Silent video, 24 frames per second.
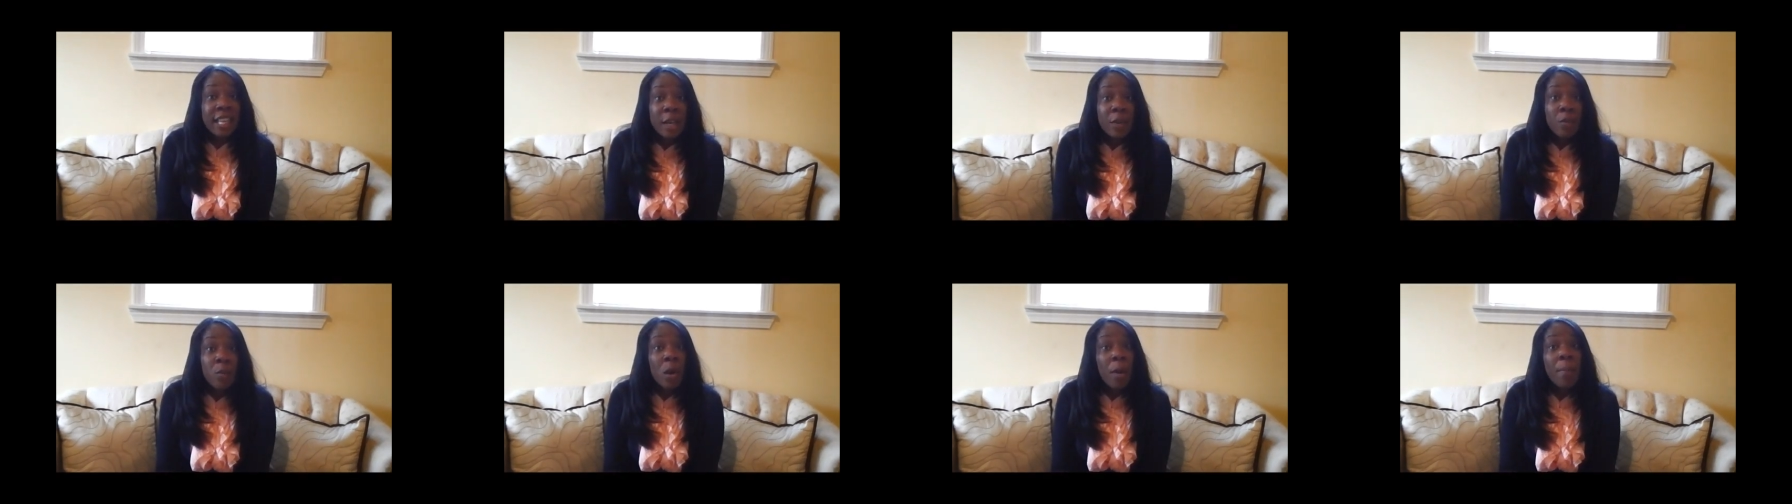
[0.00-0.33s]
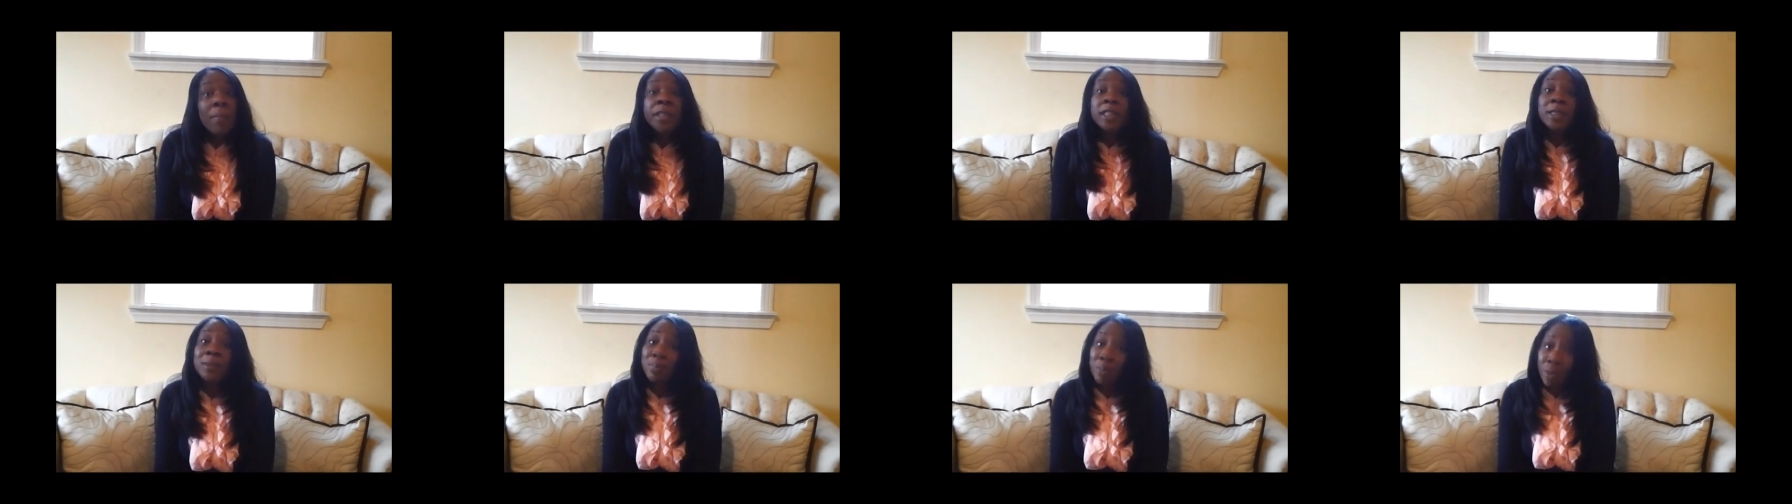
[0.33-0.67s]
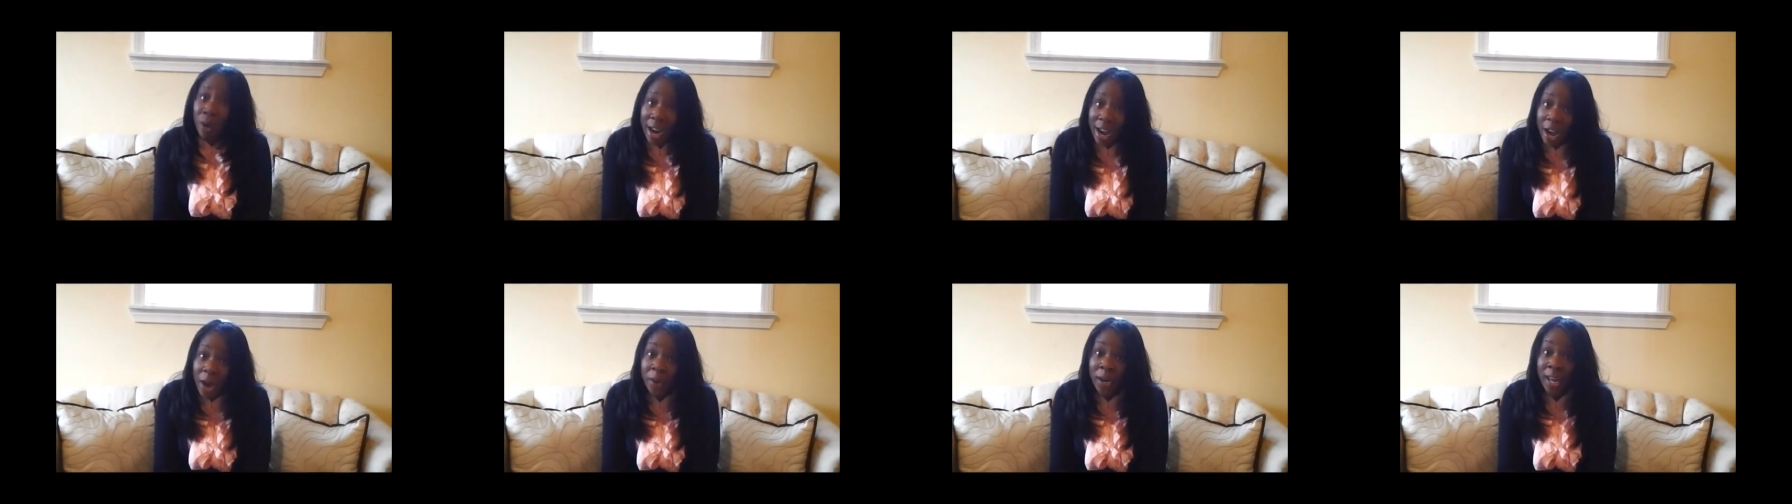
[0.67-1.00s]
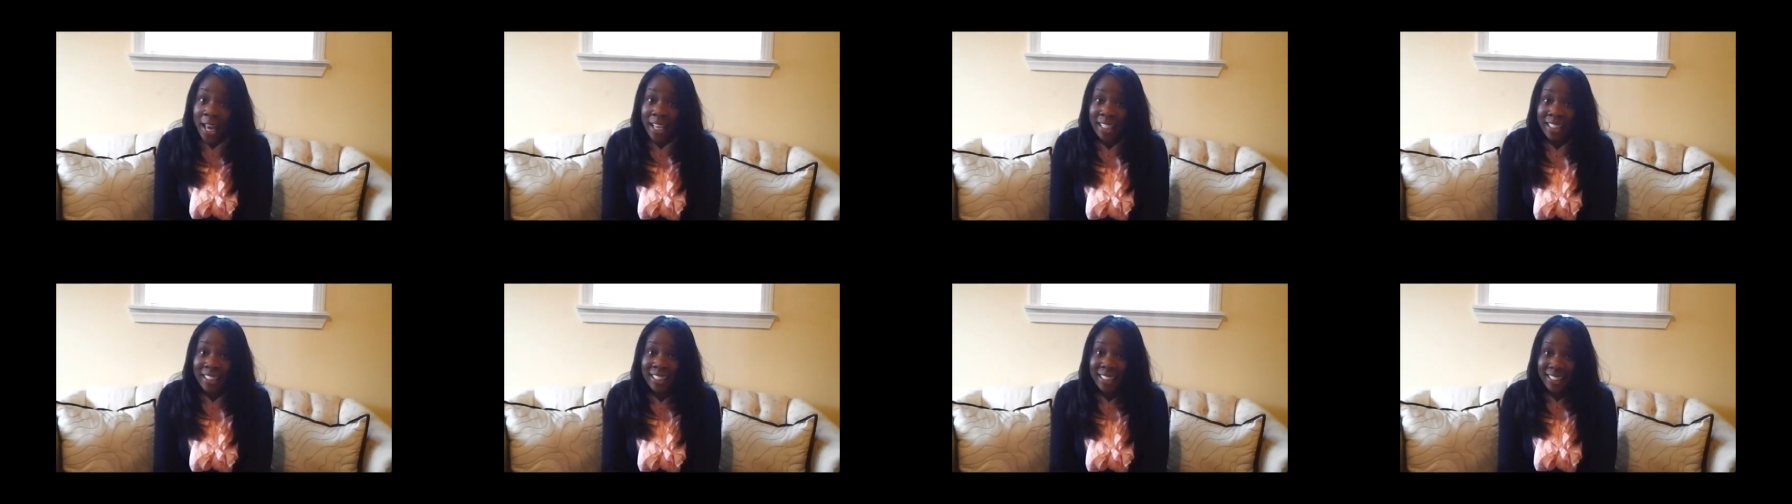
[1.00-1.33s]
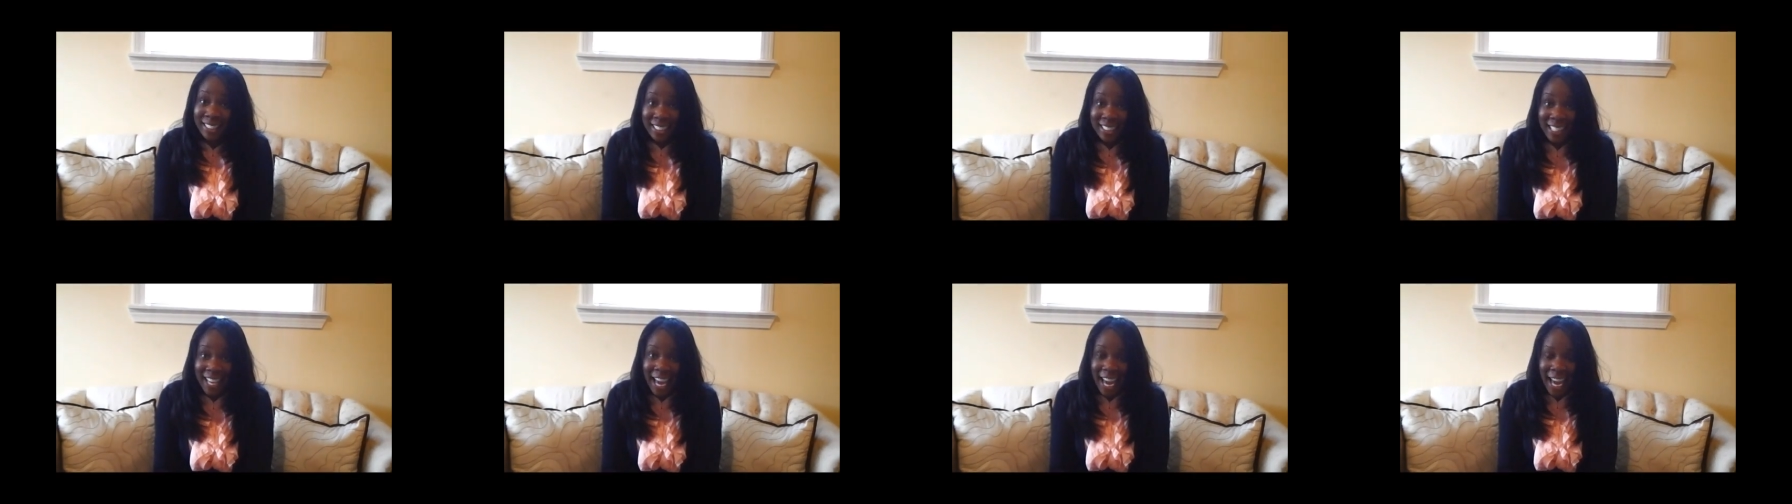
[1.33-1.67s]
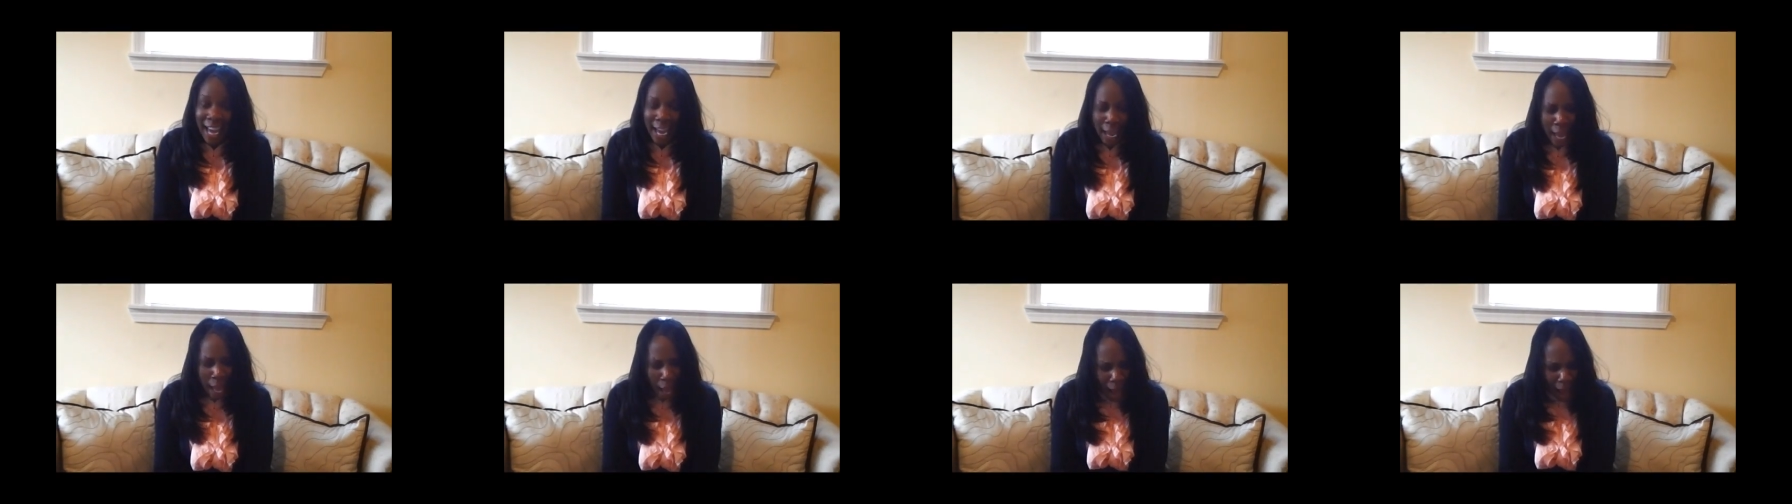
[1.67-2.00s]
see what Miss Brown has to
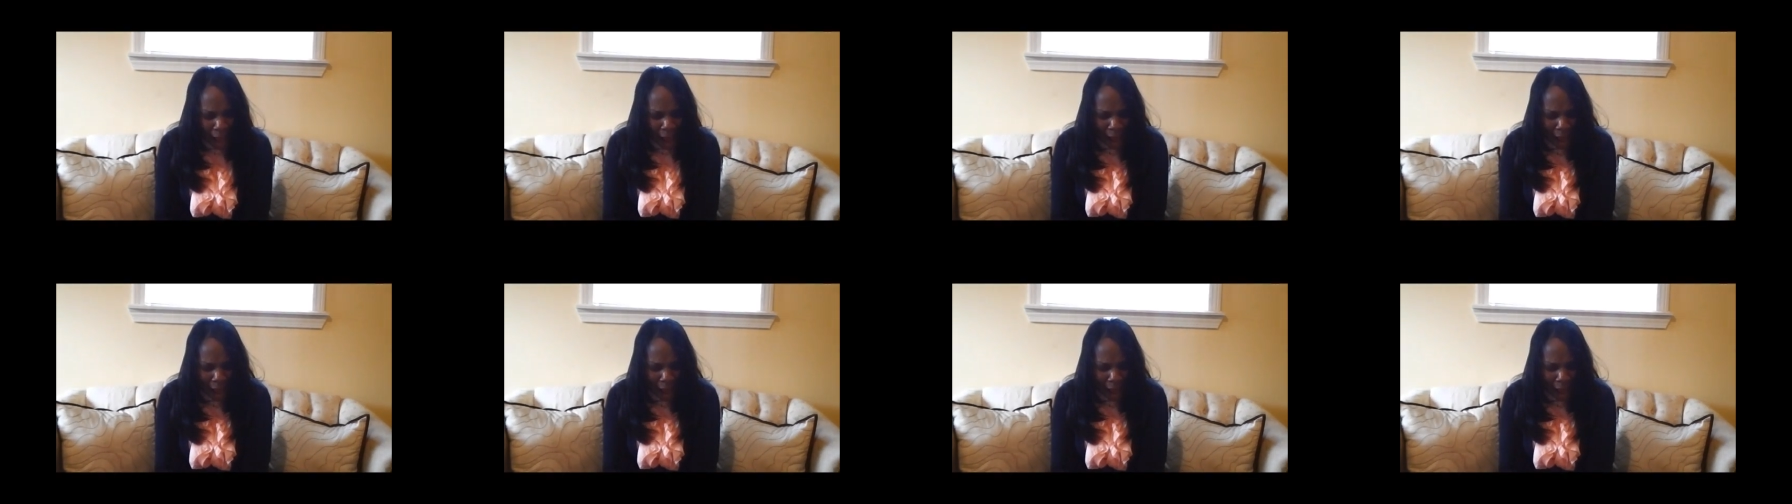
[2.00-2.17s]
say.